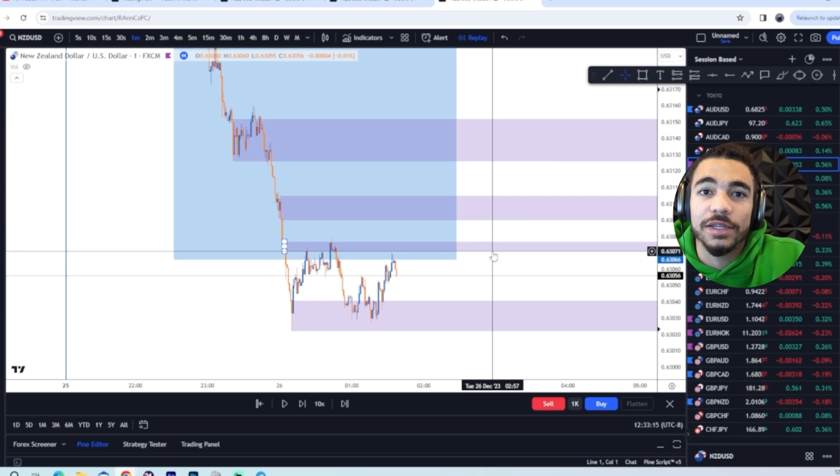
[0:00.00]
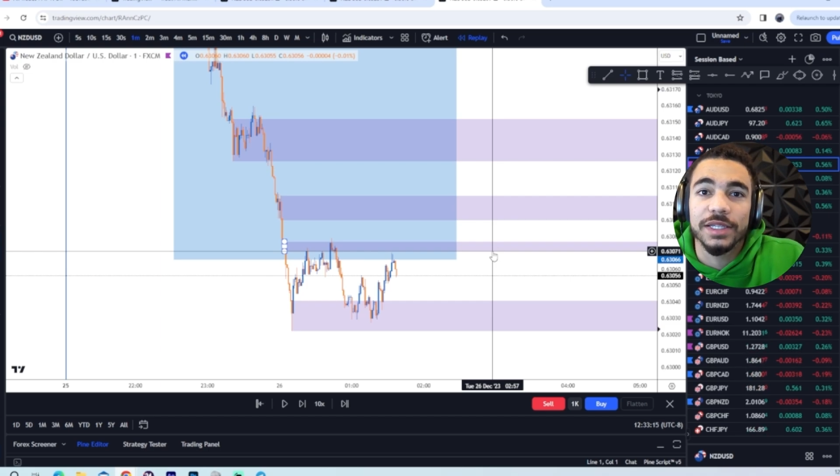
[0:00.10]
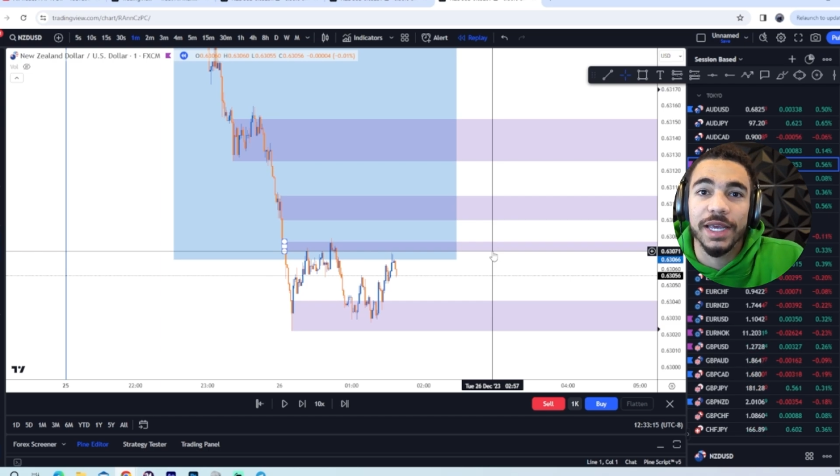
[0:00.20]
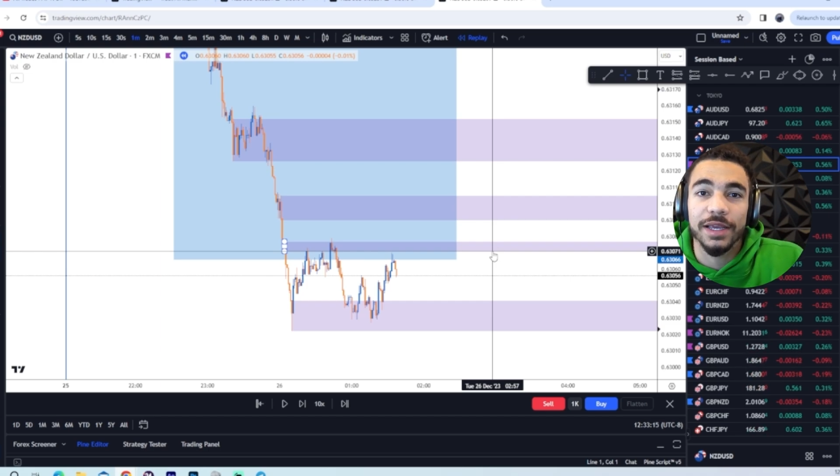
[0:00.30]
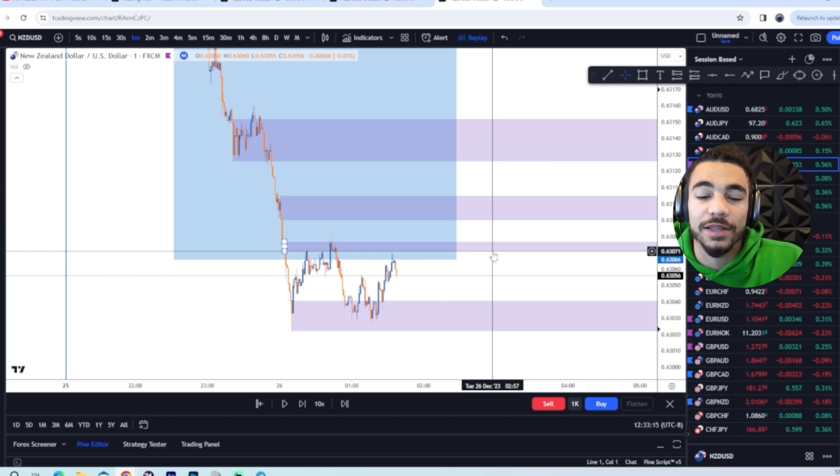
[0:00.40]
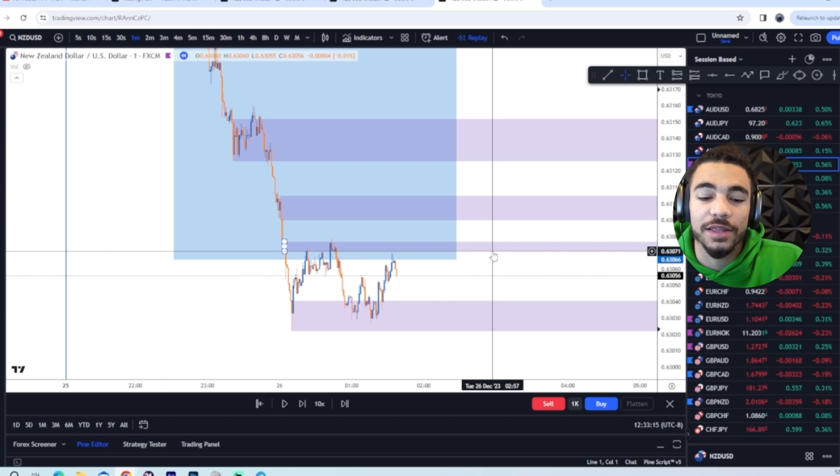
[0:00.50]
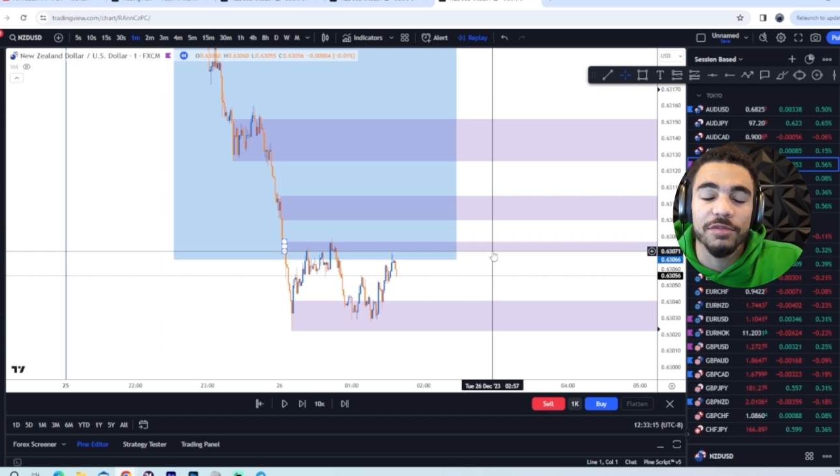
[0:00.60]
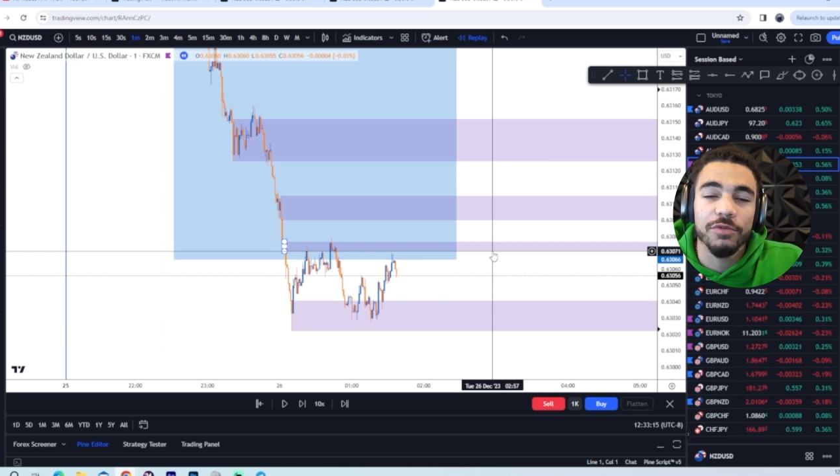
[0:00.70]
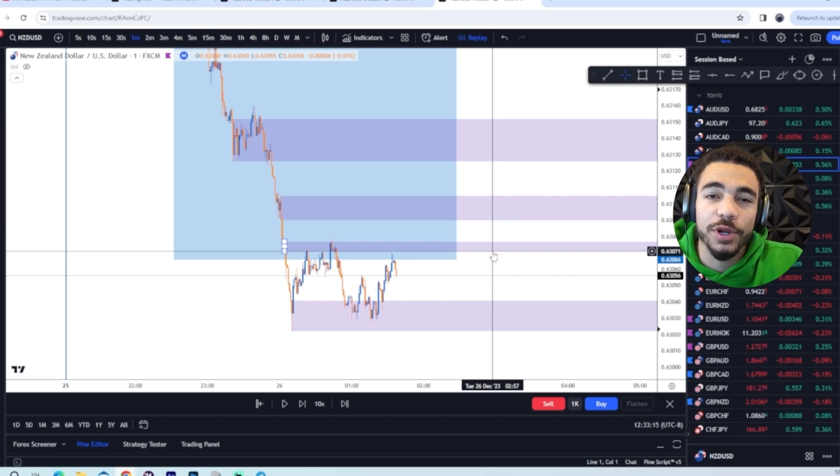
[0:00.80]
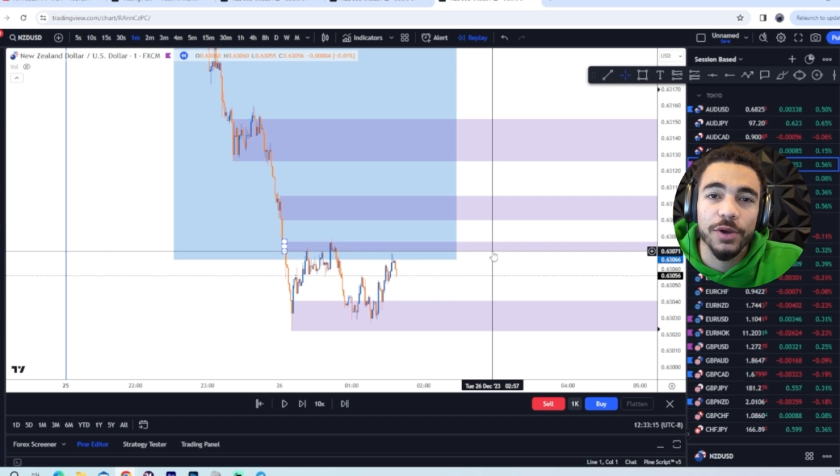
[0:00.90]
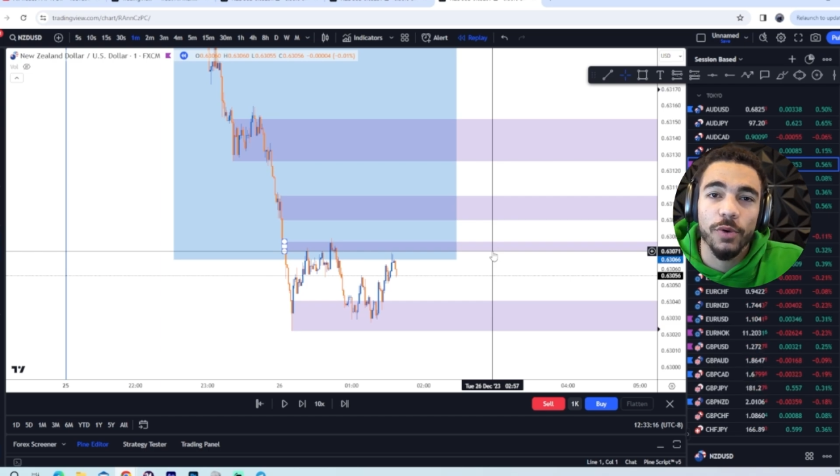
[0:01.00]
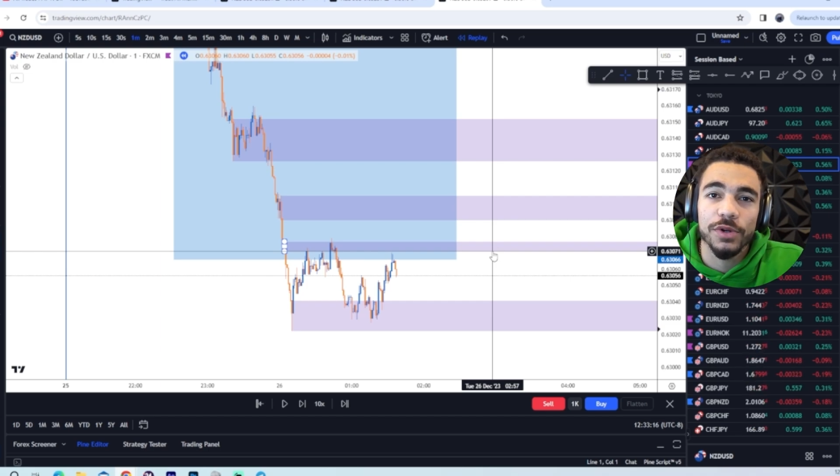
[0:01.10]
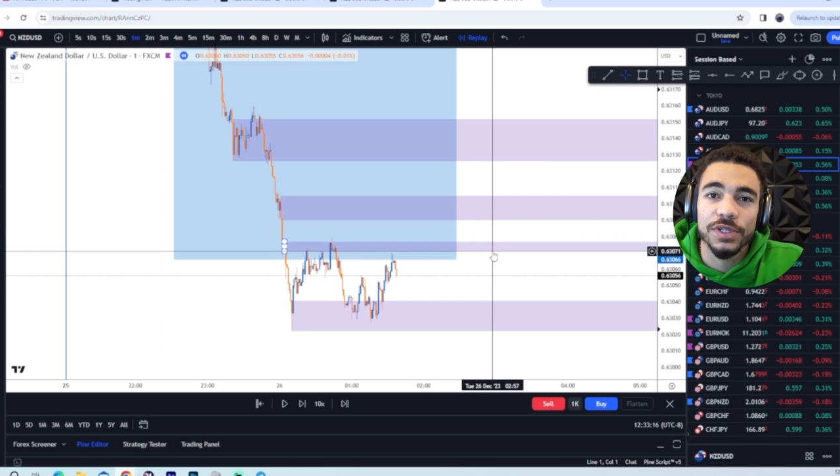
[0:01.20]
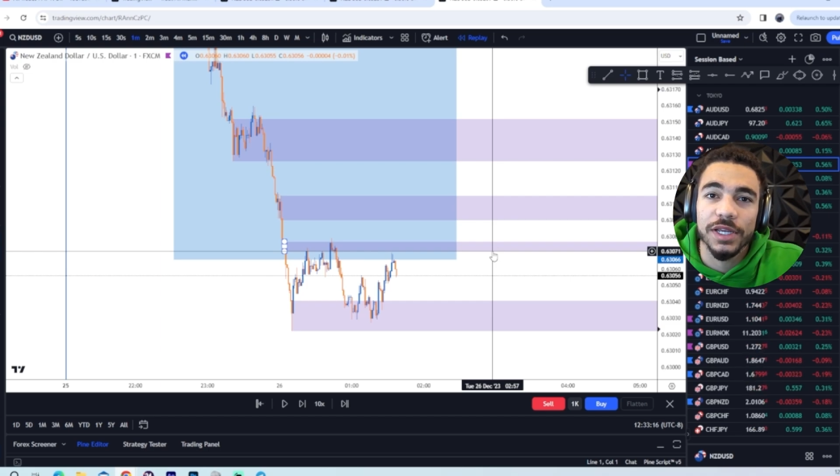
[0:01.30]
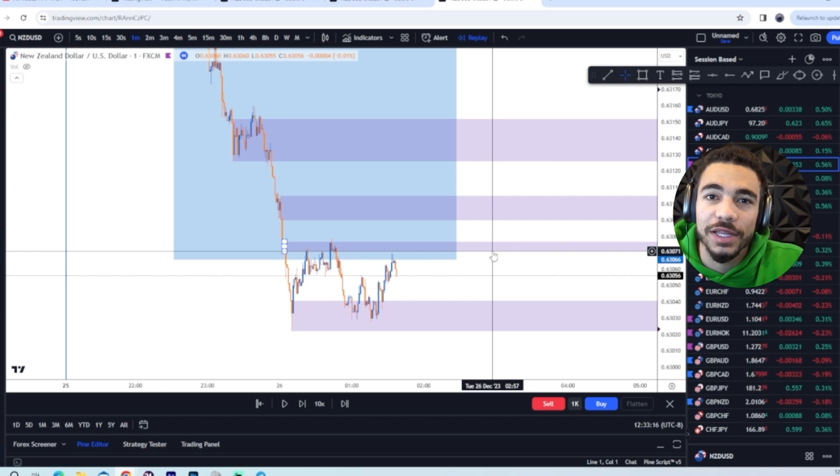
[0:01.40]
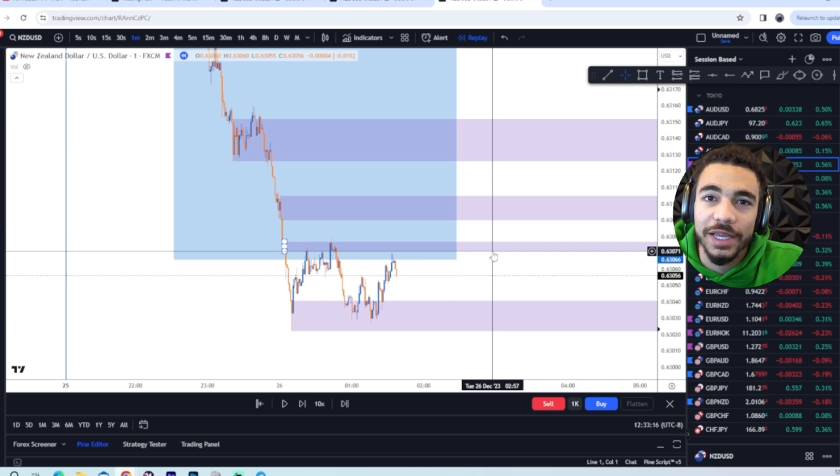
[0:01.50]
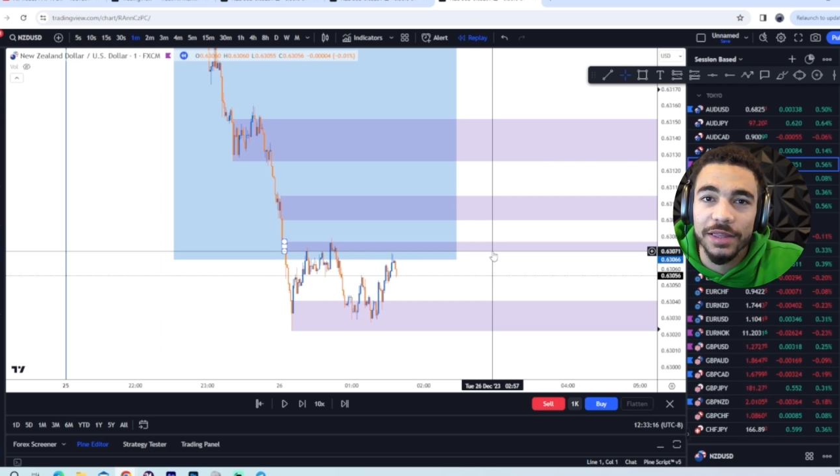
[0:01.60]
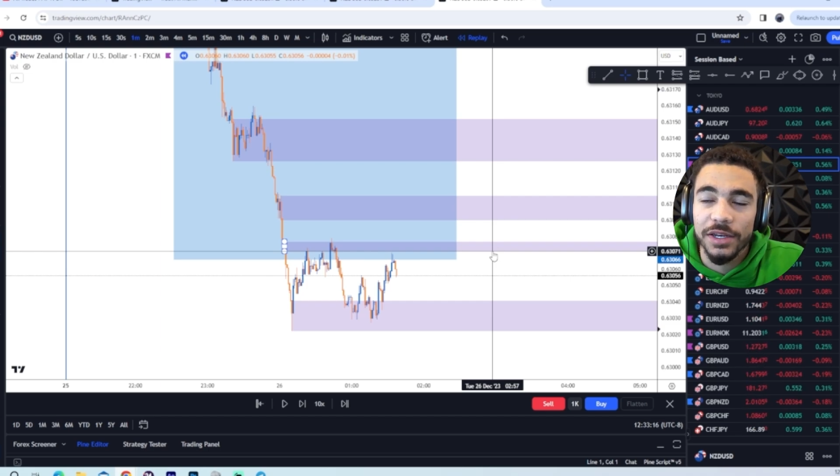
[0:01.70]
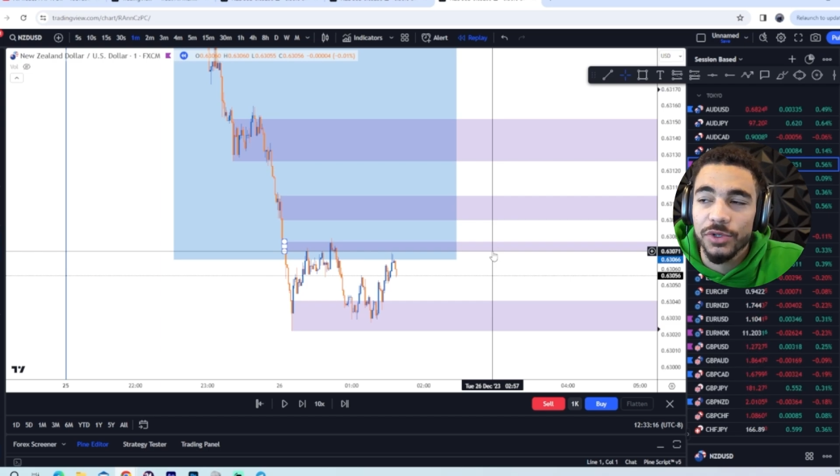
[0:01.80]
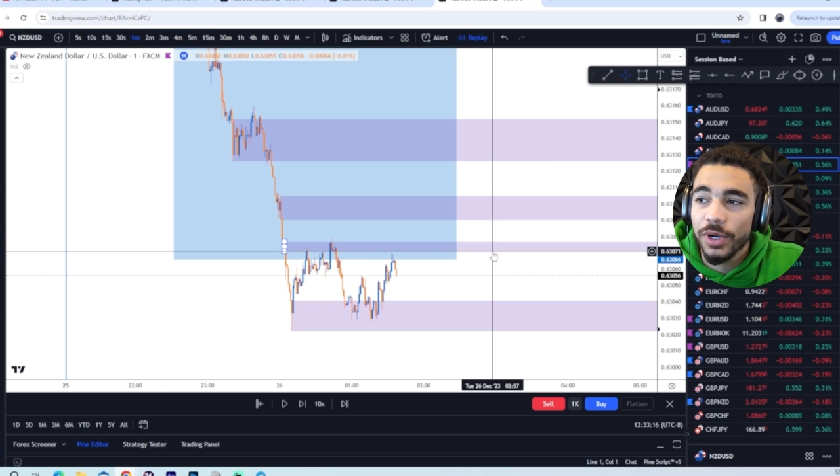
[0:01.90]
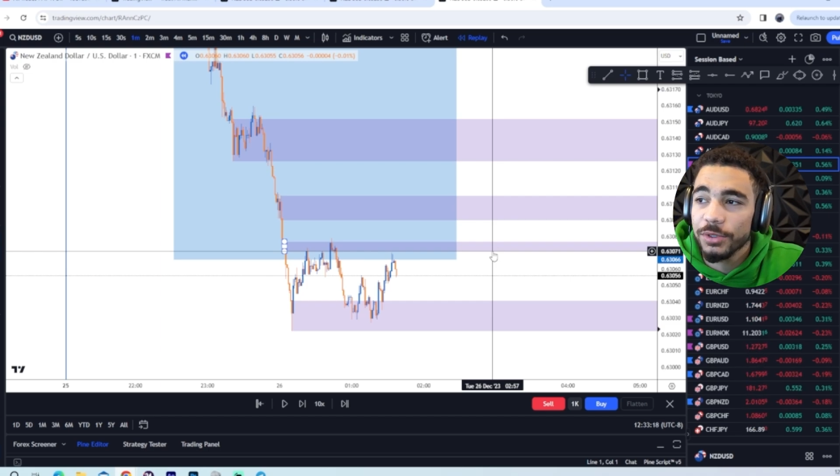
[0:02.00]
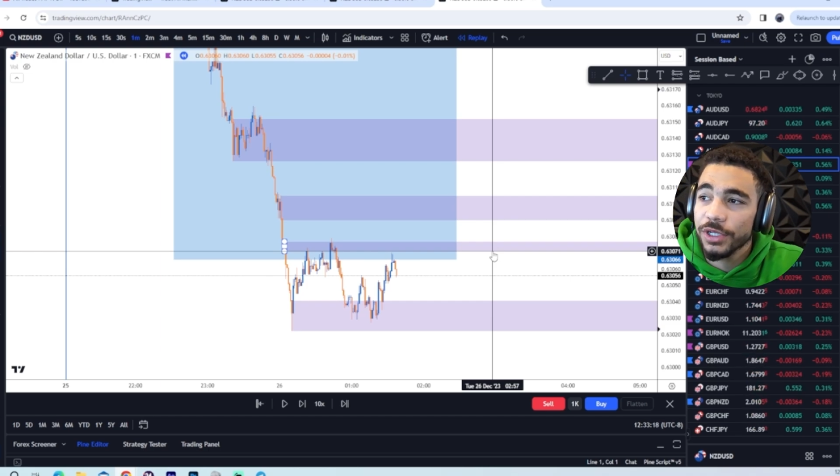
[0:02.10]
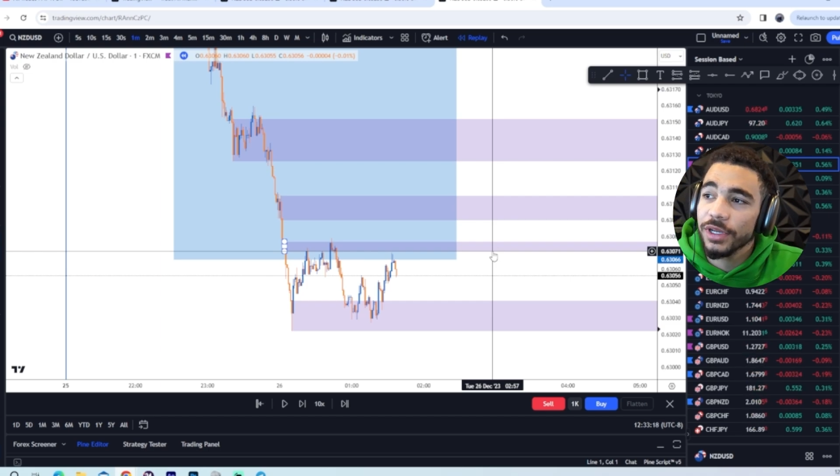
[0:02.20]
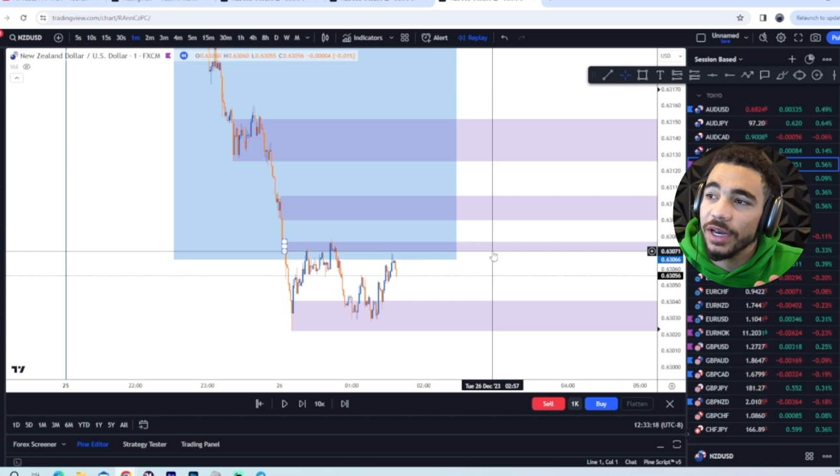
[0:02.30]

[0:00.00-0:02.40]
take the free course, link in the description.